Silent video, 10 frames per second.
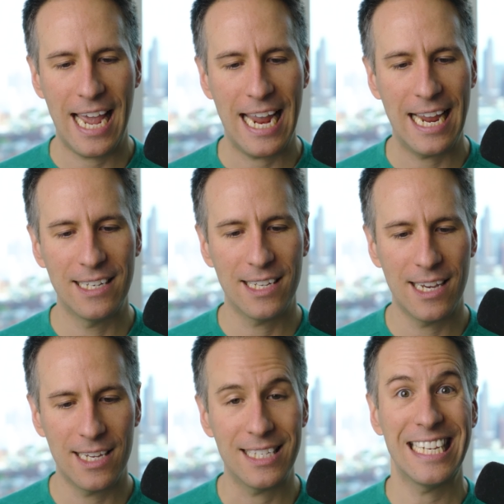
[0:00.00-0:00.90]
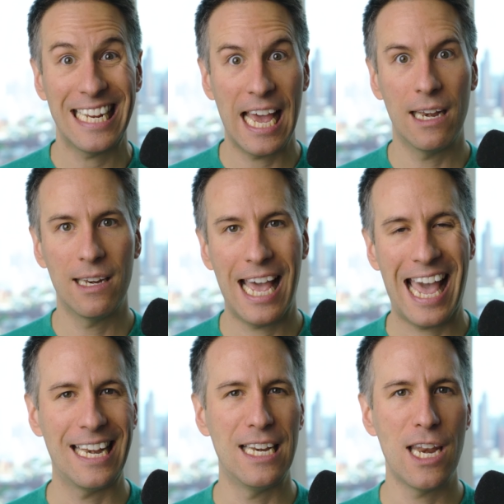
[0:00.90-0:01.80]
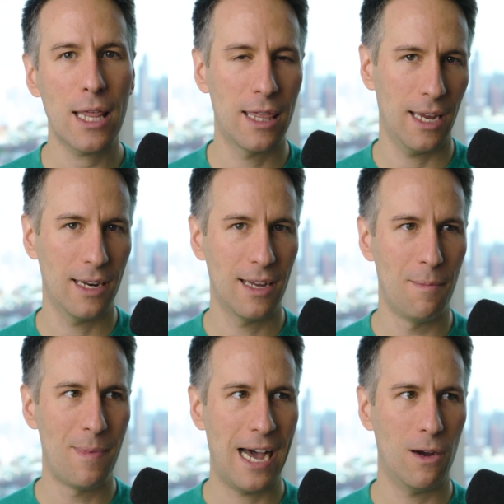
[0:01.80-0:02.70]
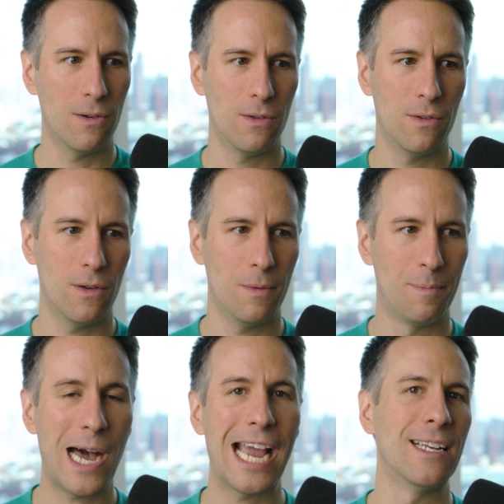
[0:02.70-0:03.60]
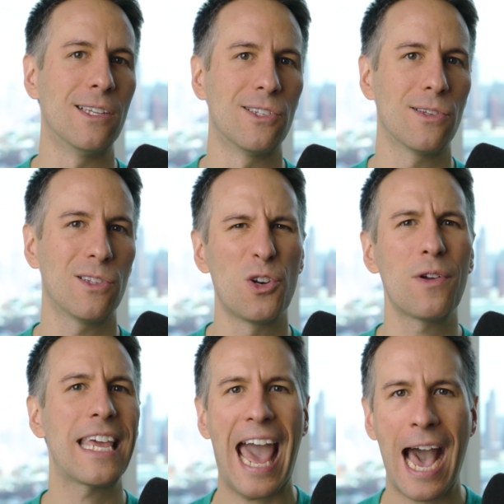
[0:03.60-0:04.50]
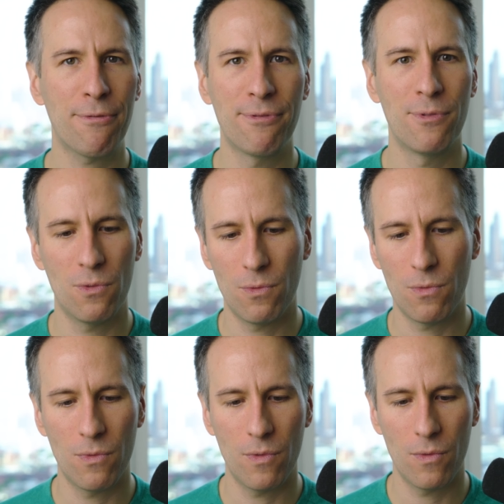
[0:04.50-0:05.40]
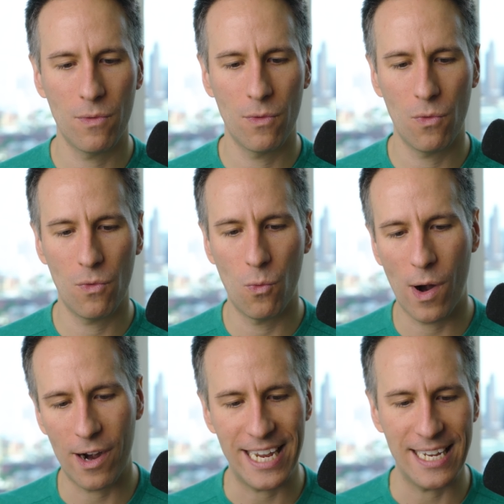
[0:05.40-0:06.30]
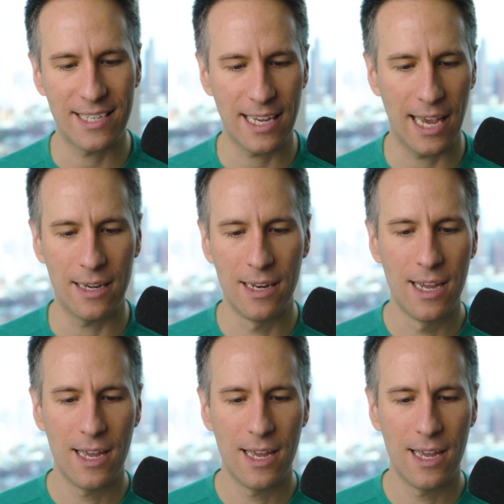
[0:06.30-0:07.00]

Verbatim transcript: And uh, CNN had nothing about Biden's little gaffe where he said,